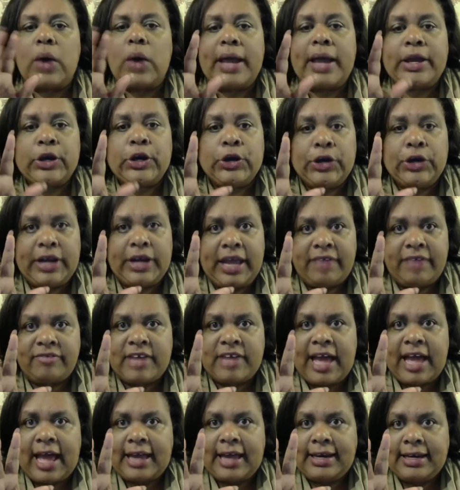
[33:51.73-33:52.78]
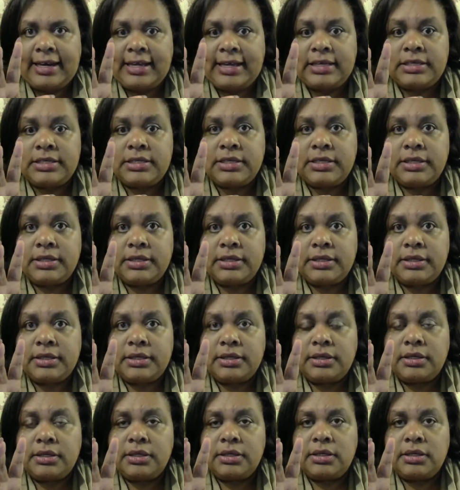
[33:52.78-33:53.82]
So I could have gotten it
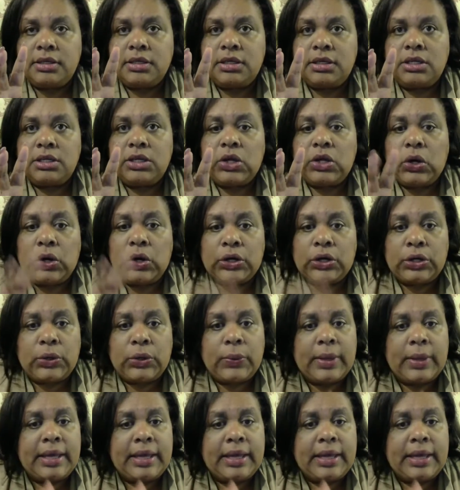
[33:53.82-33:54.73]
on